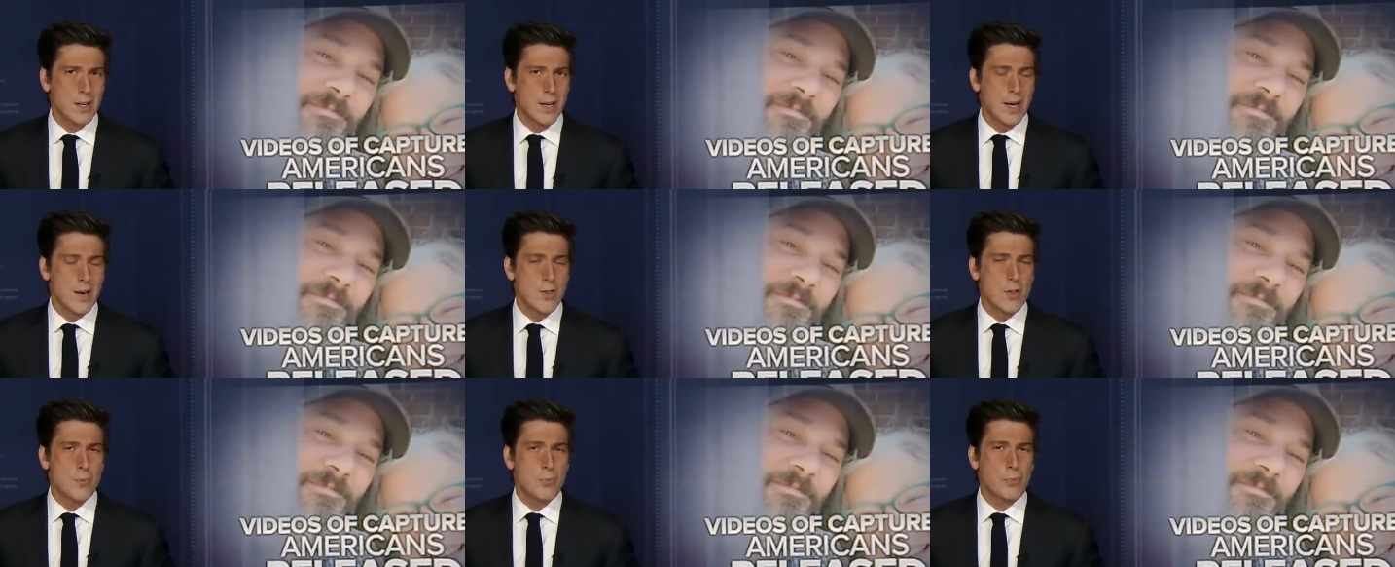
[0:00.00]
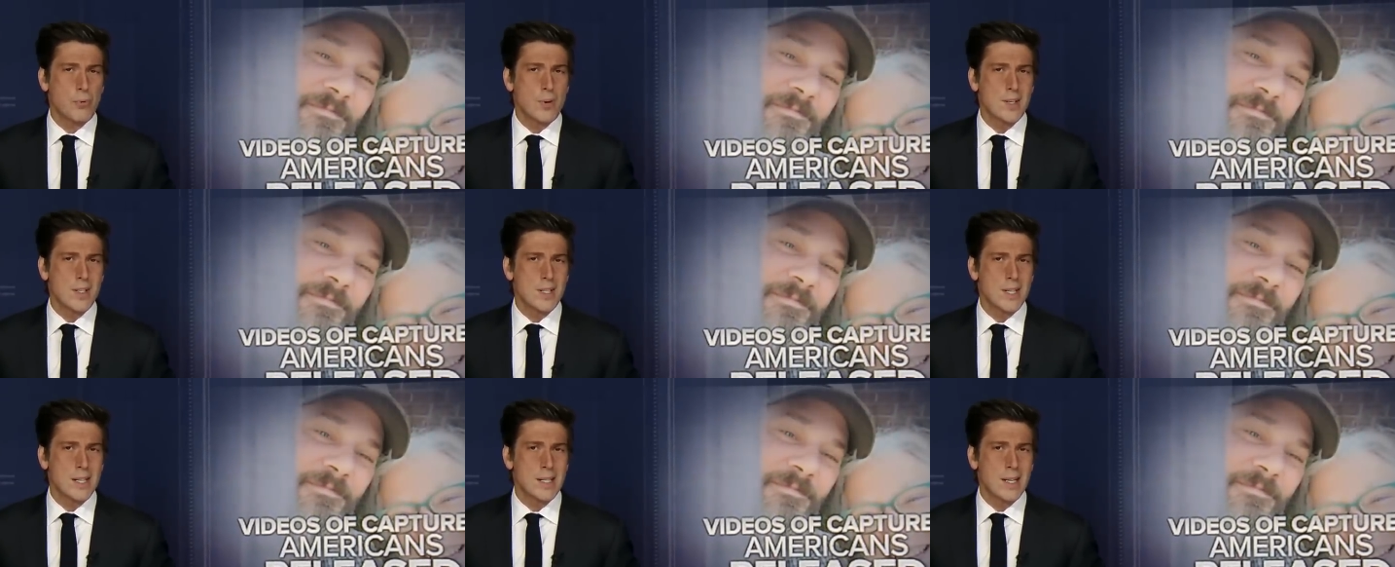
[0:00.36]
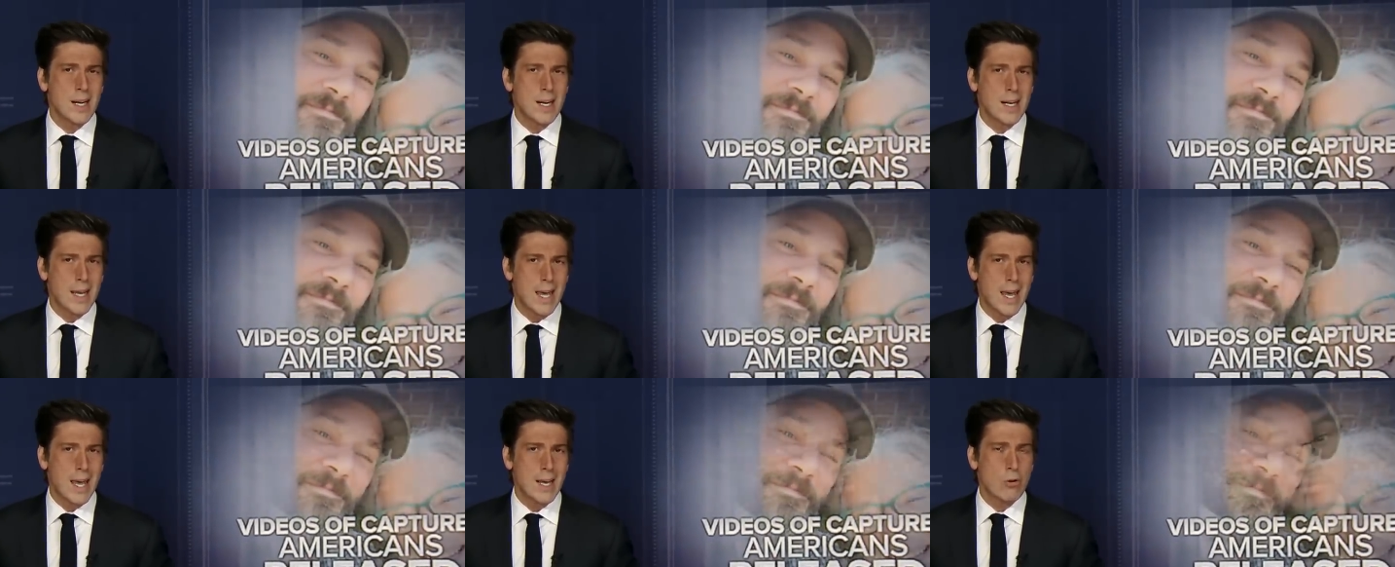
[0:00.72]
Speaker 1: and the president
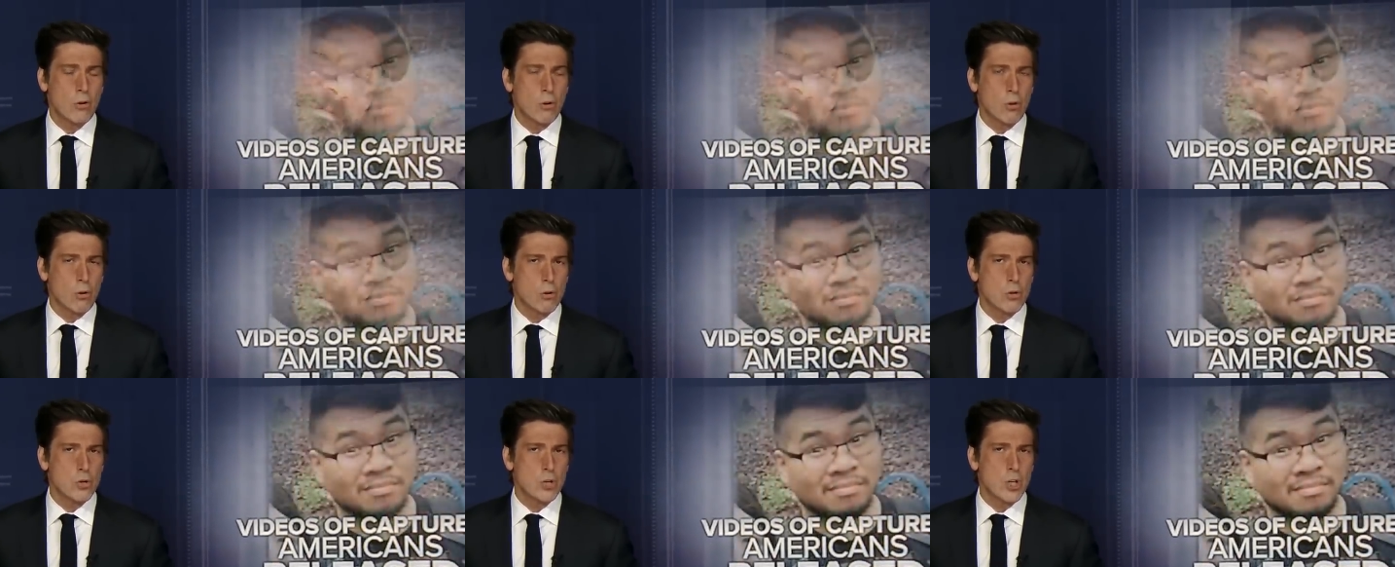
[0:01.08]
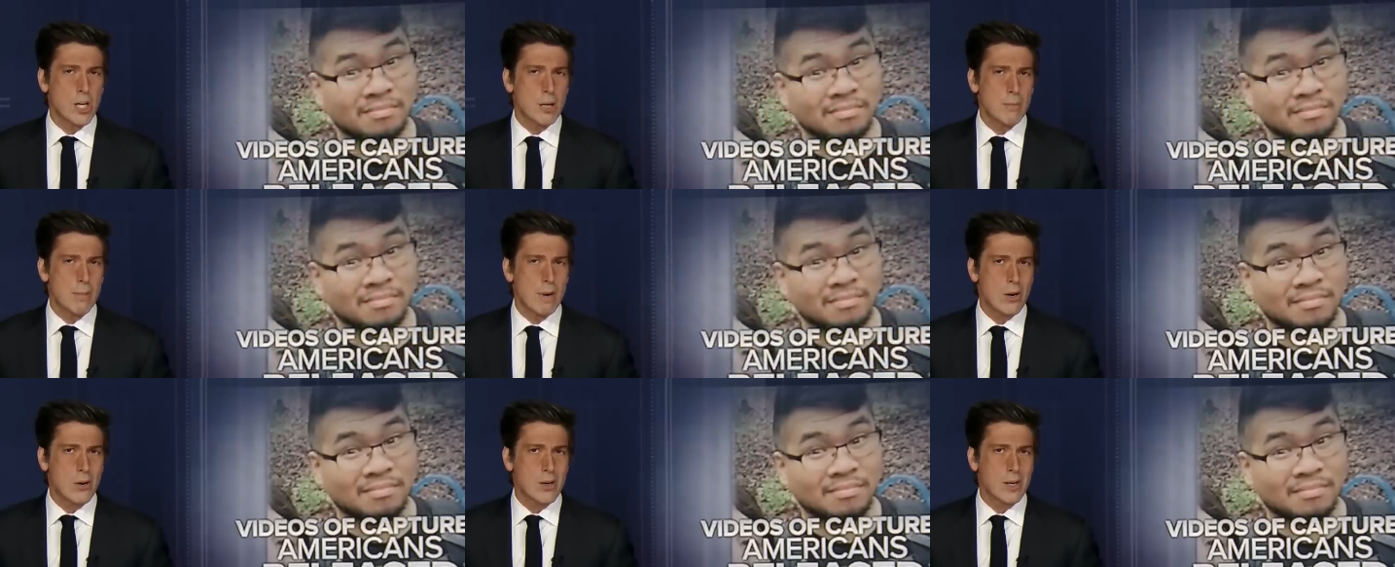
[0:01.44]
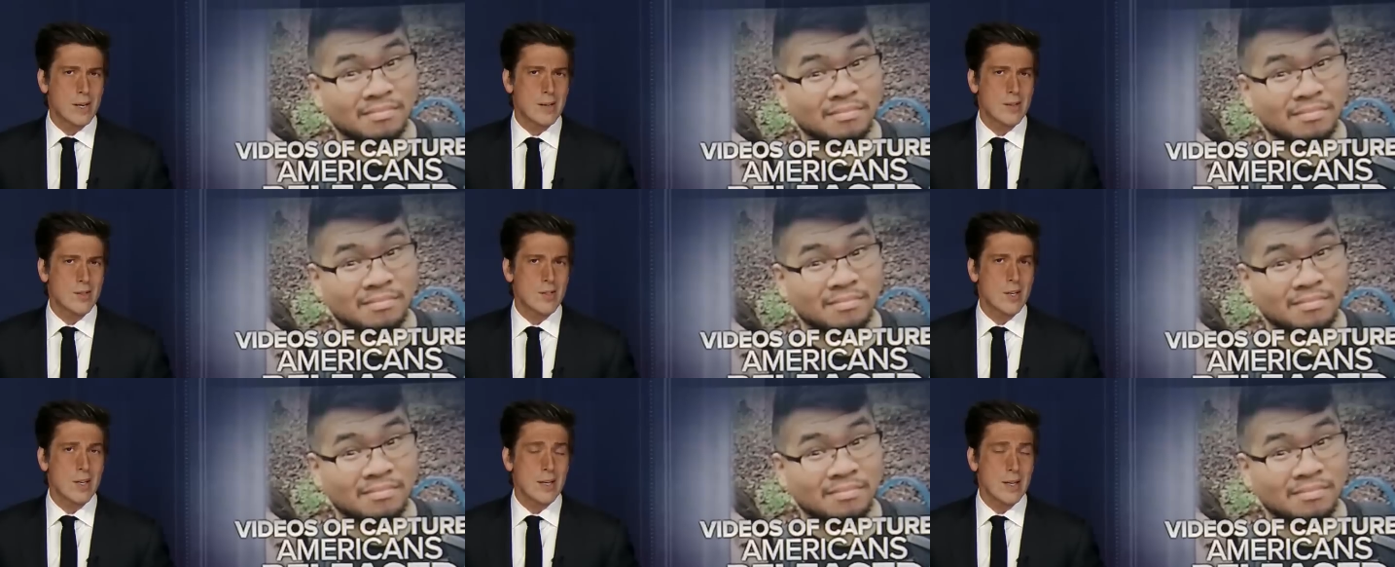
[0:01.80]
again urging
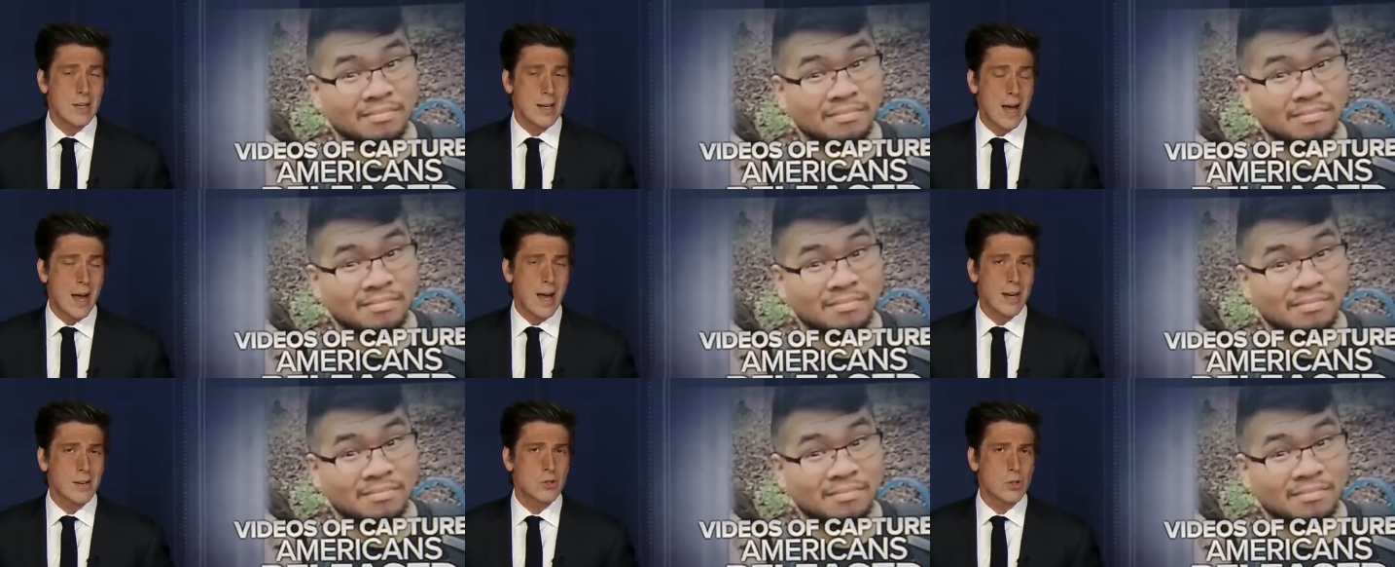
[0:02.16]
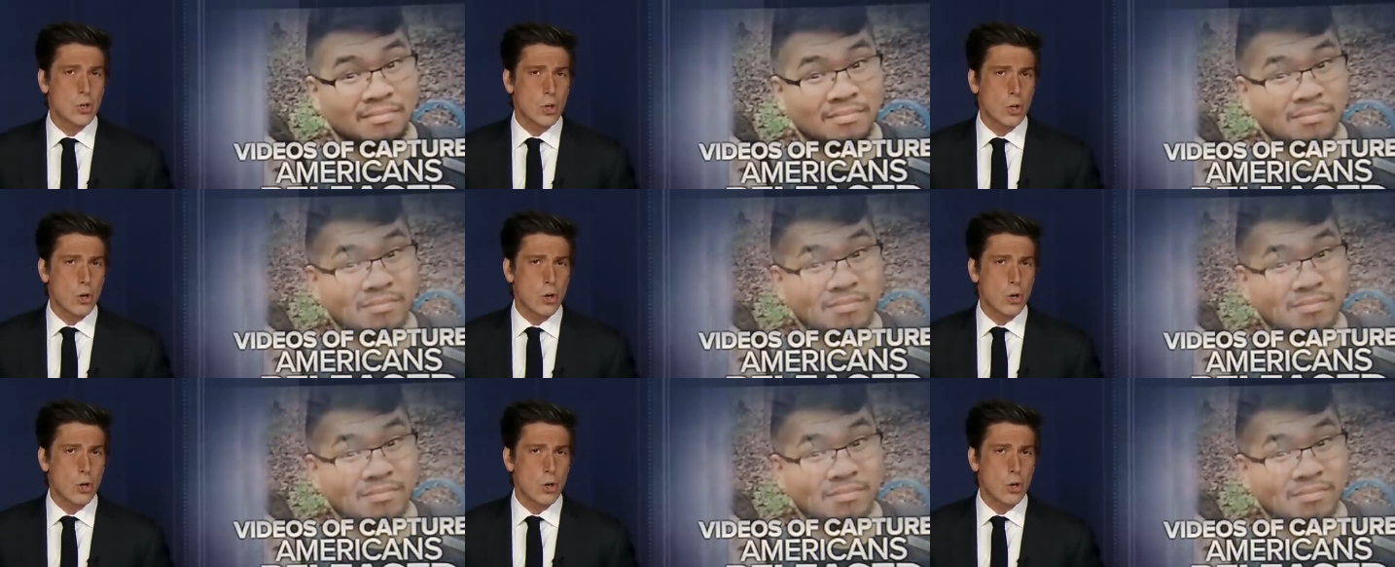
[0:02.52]
Americans not to